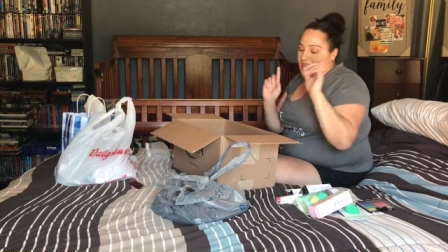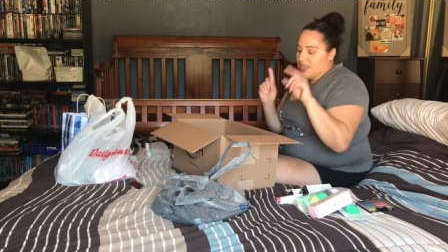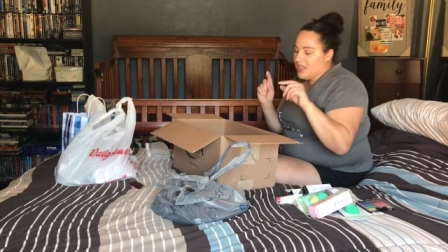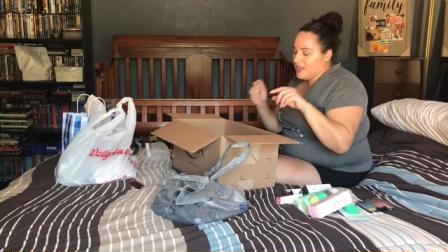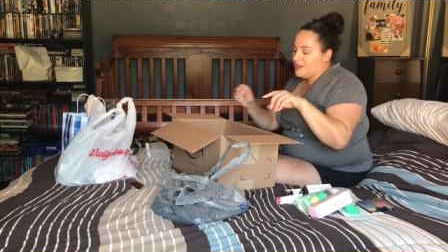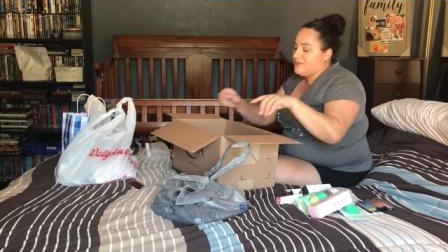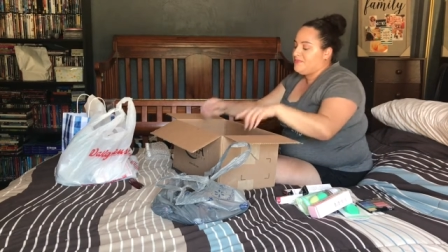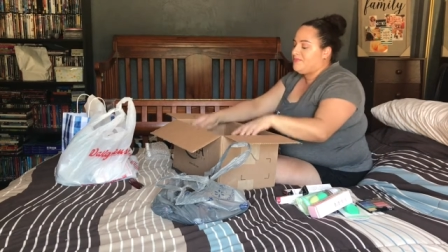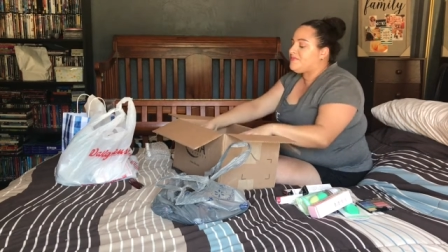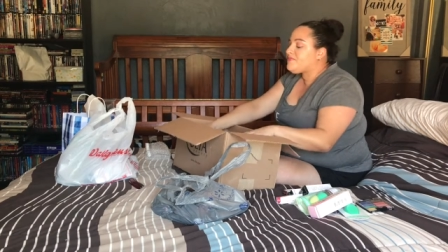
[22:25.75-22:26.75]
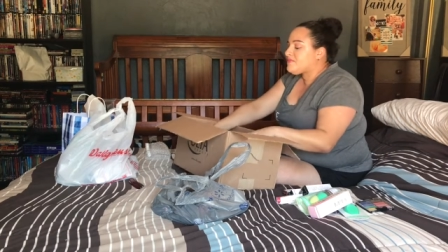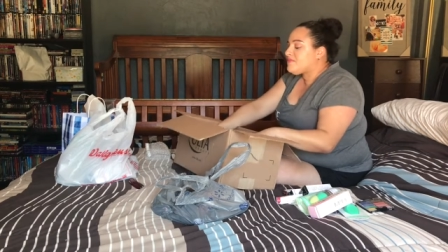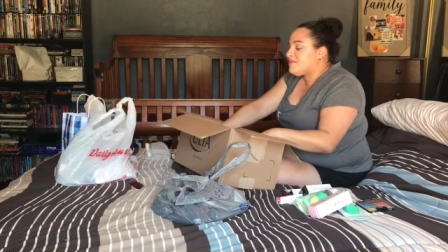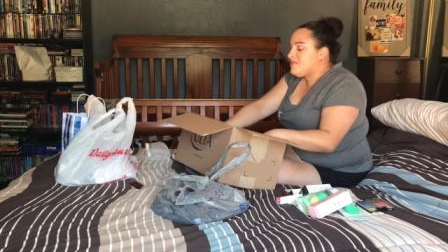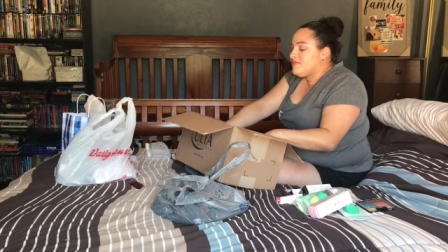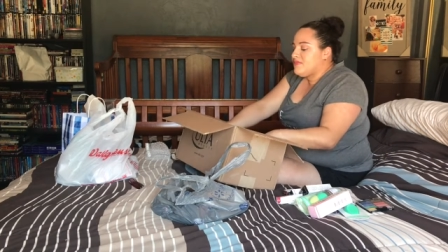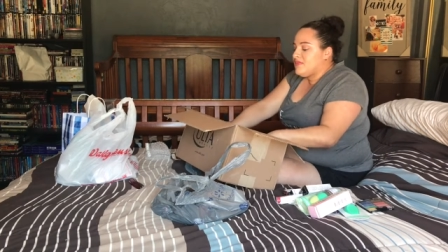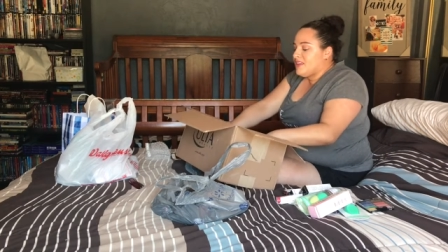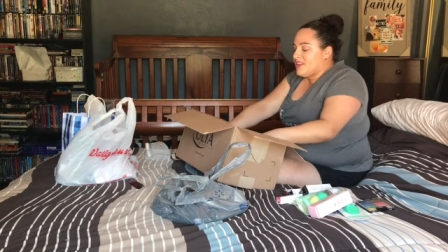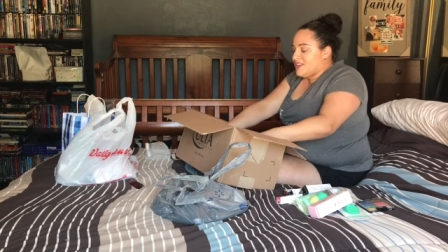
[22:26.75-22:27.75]
Then
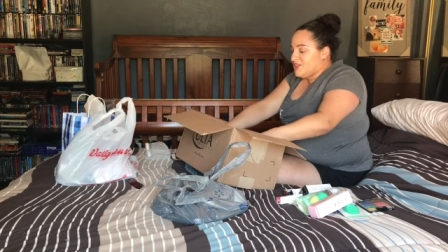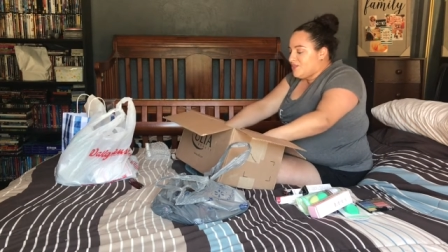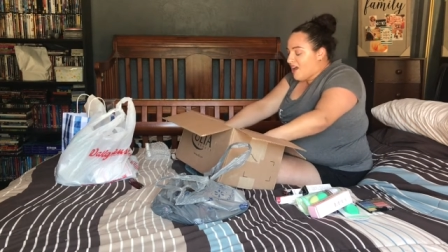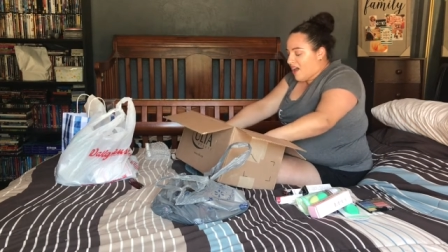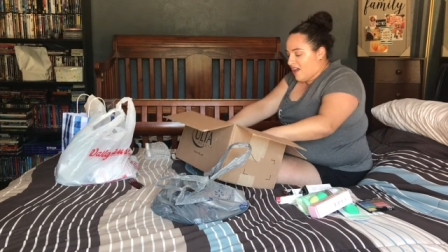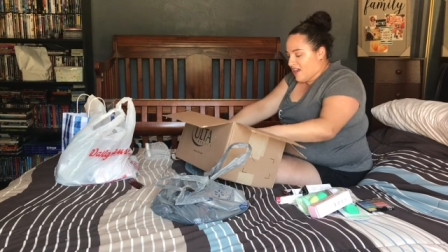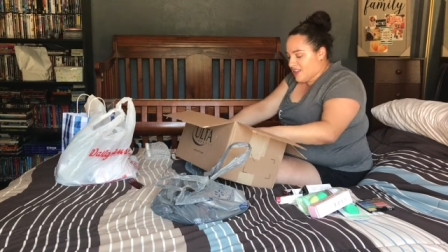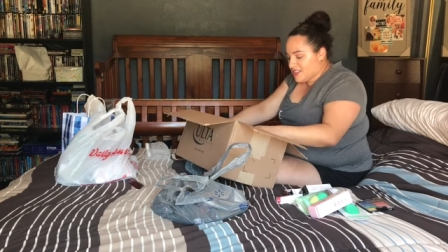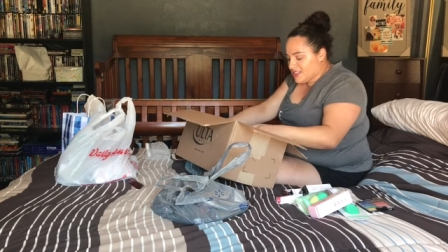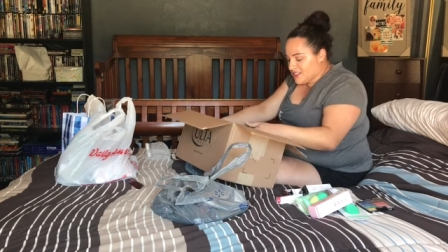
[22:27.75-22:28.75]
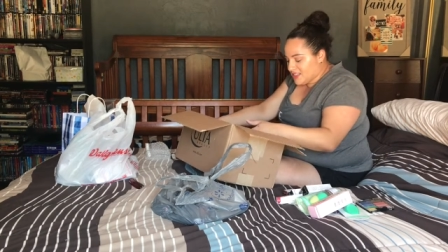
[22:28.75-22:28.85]
you guys